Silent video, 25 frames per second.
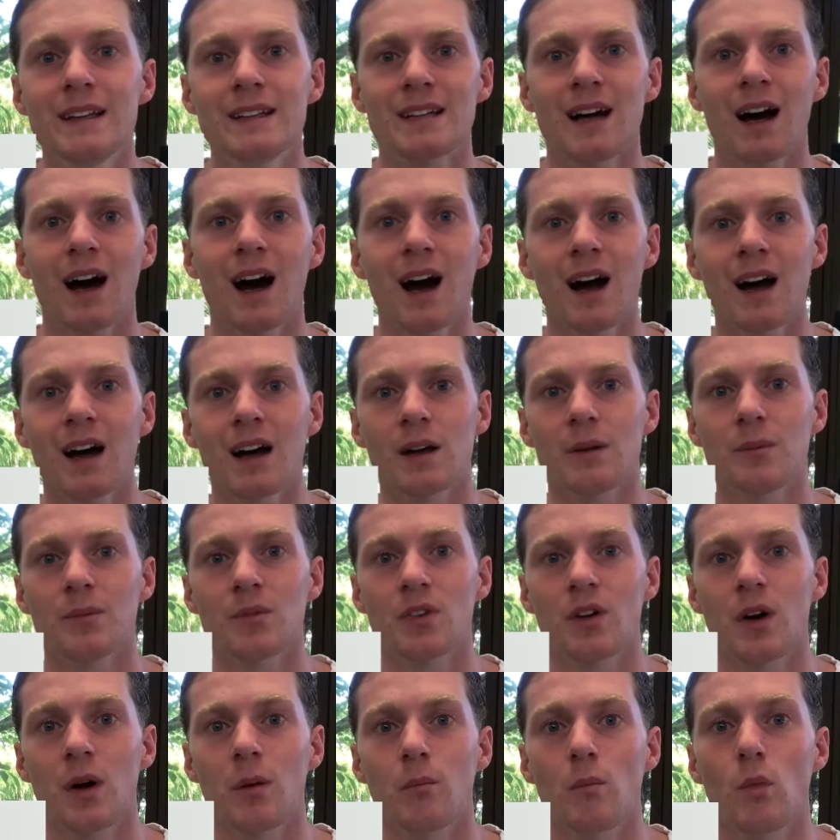
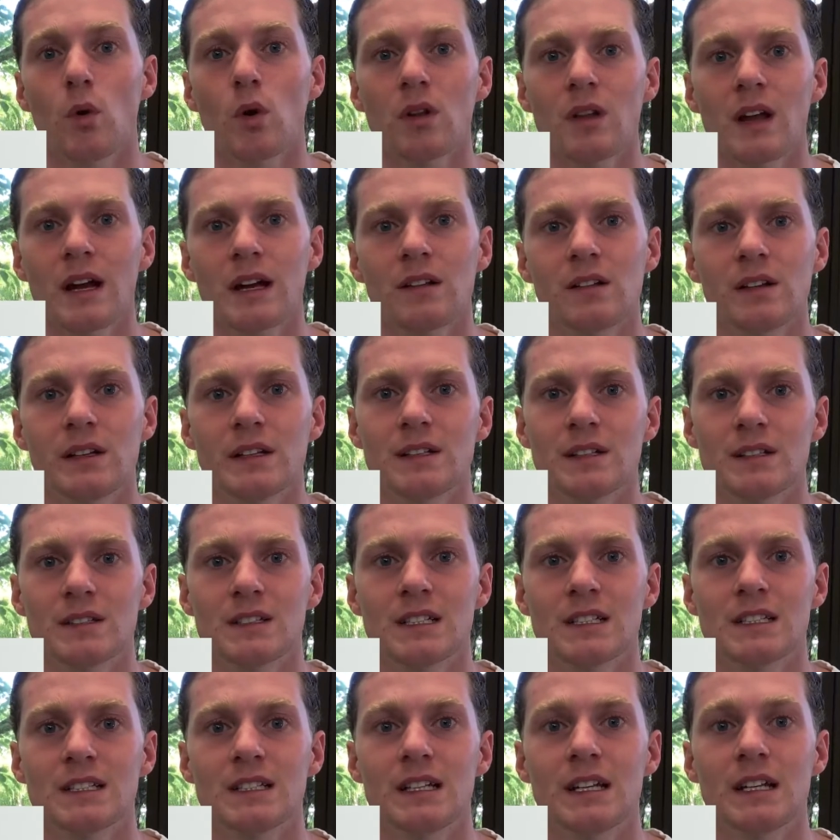times more likely to
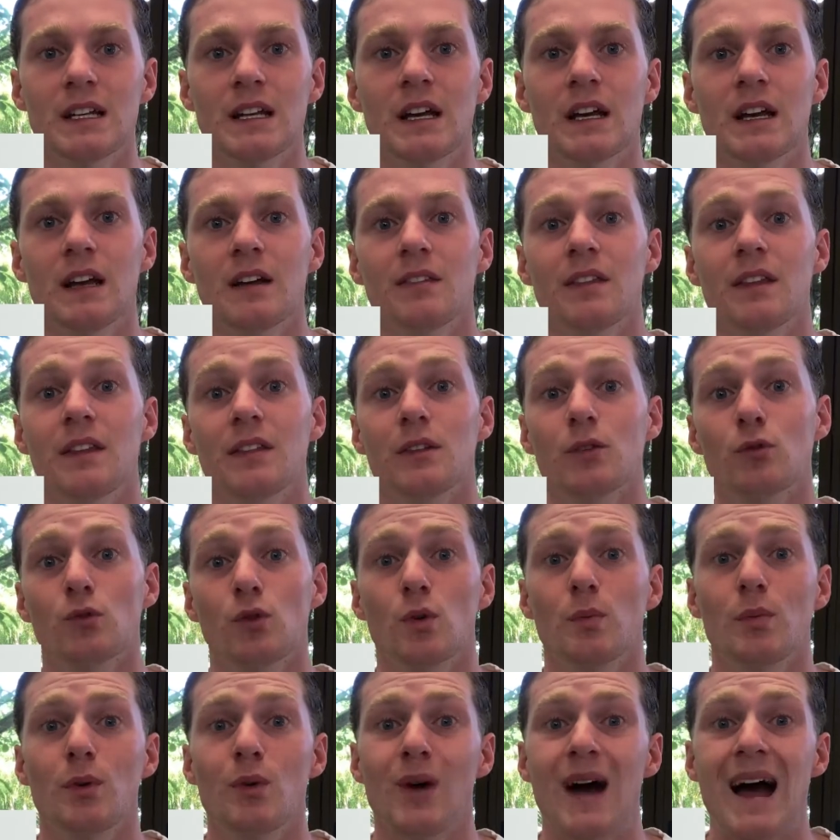succeed than the
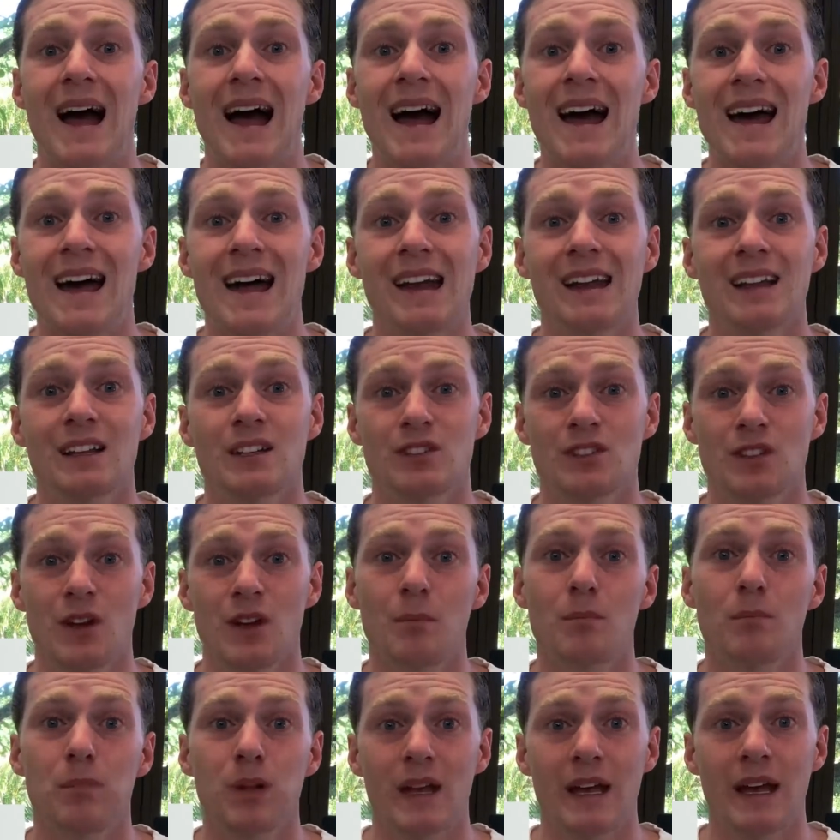group who had
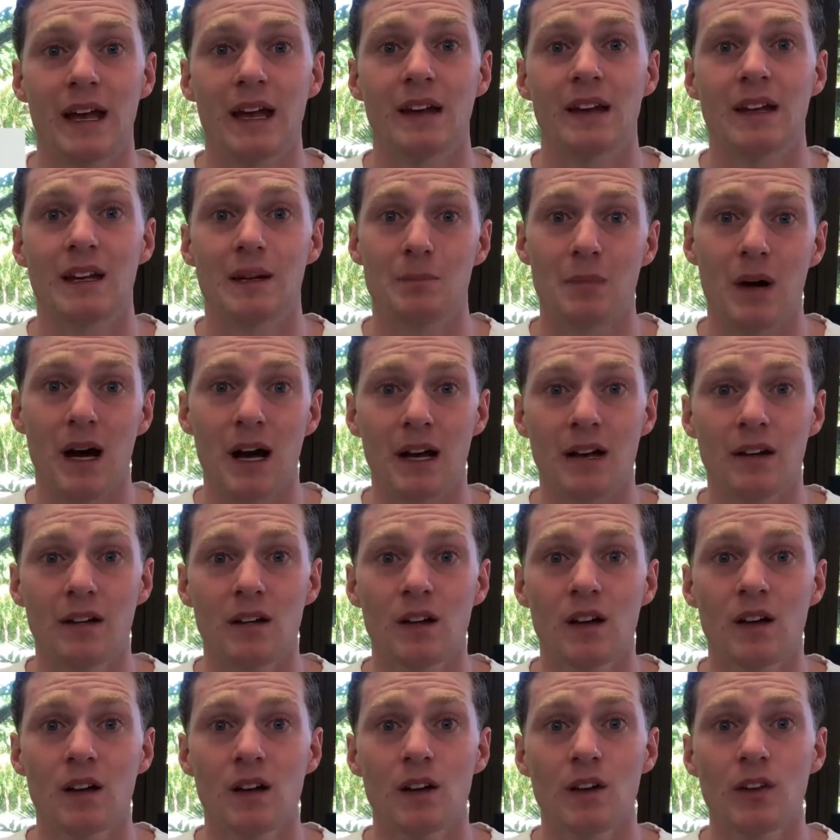some plan in mind.
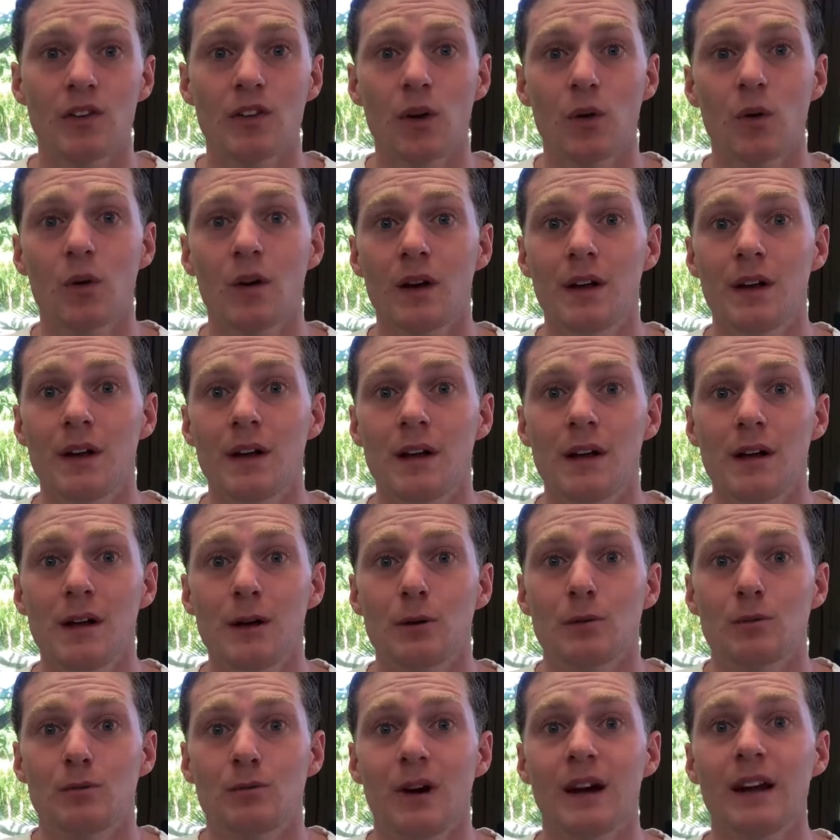So
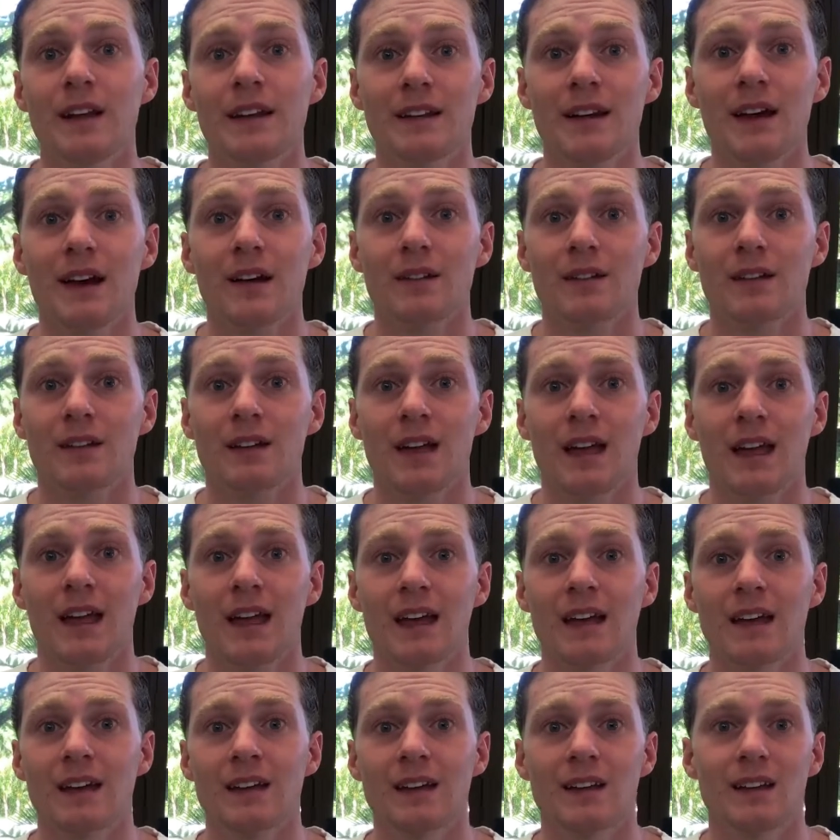write it down,
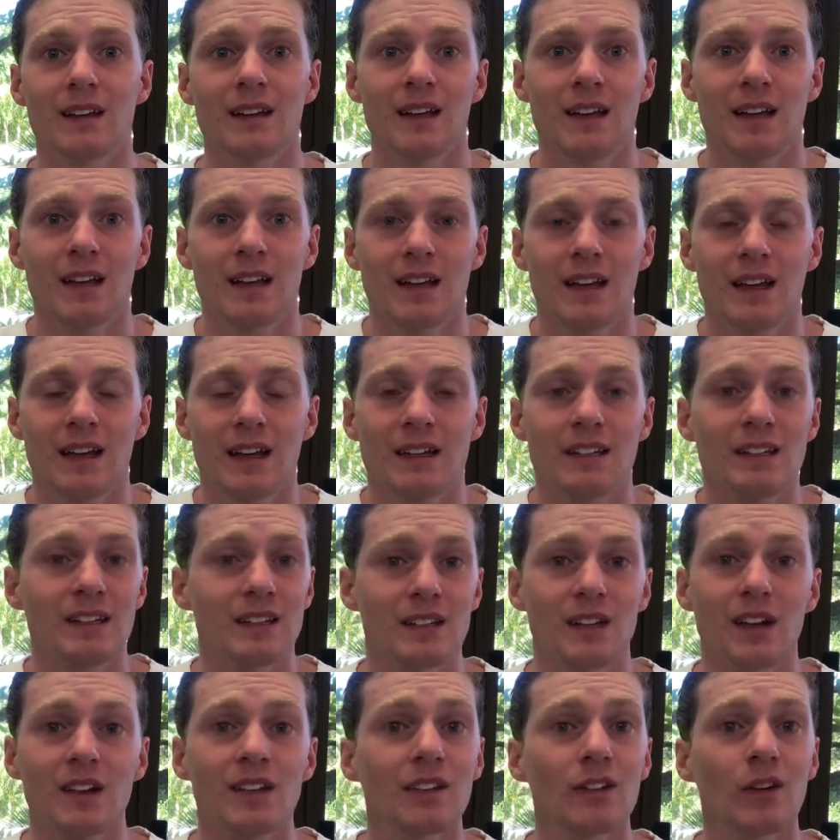and it
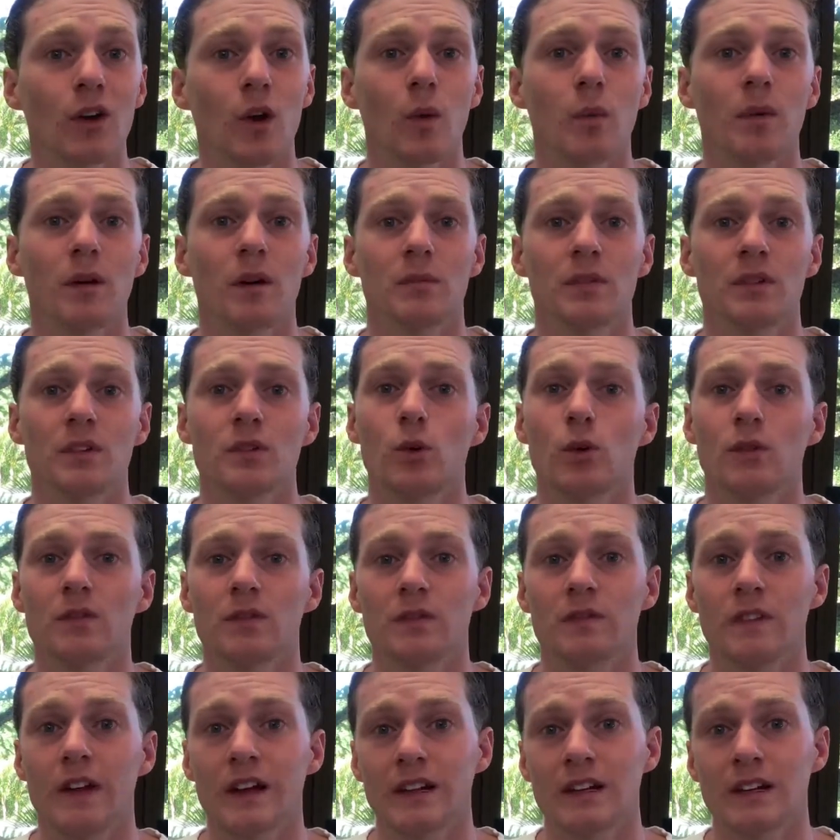doesn't open up the door for
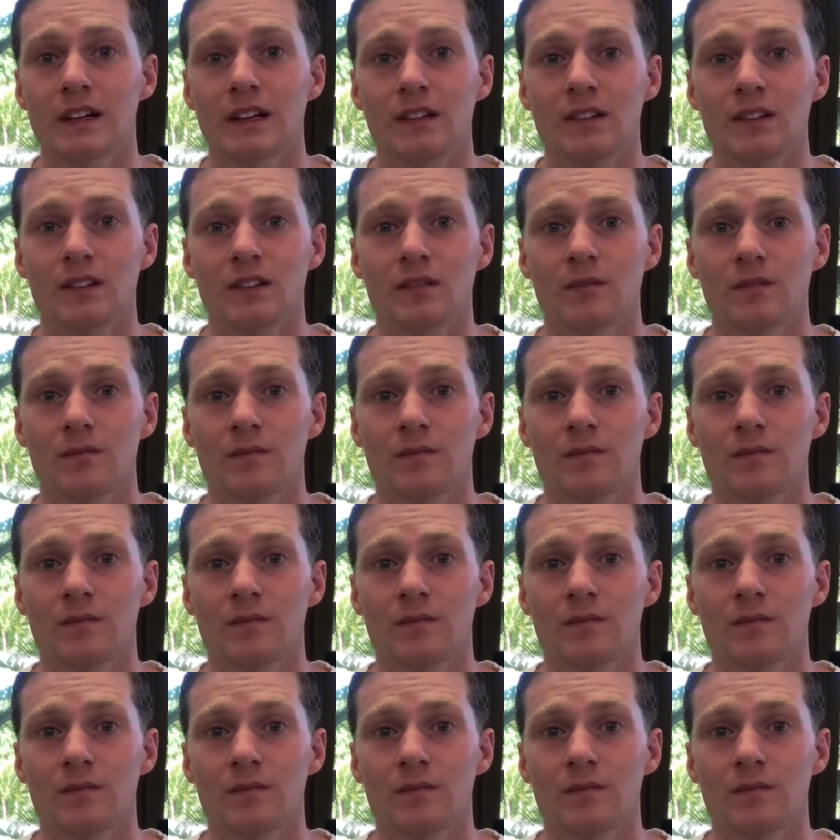vagueness.